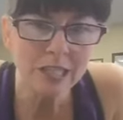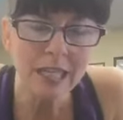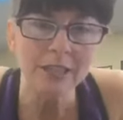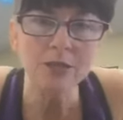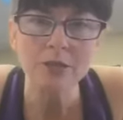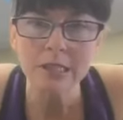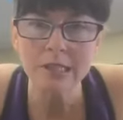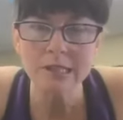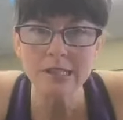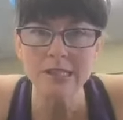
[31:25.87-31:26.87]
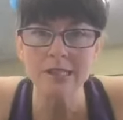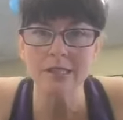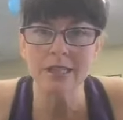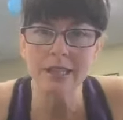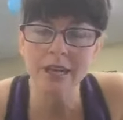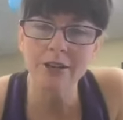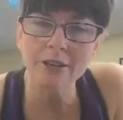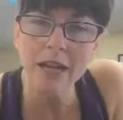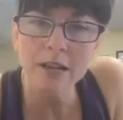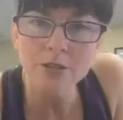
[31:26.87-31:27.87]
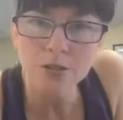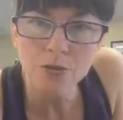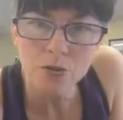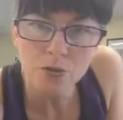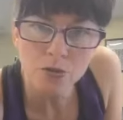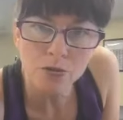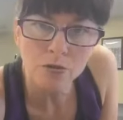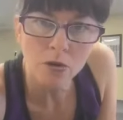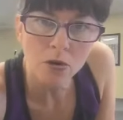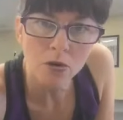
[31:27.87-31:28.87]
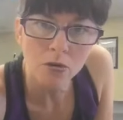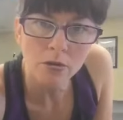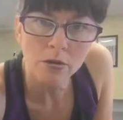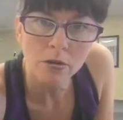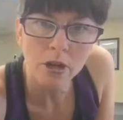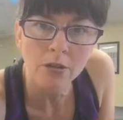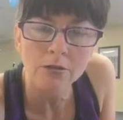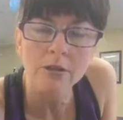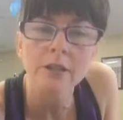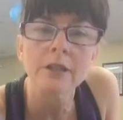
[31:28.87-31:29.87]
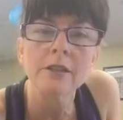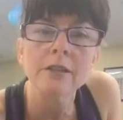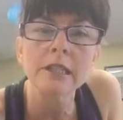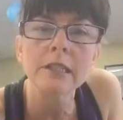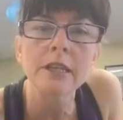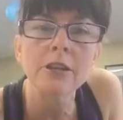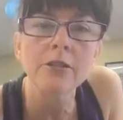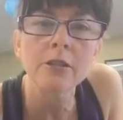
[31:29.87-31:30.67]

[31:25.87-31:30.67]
I don't see any. I don't know how to scroll. Oh, let's see here.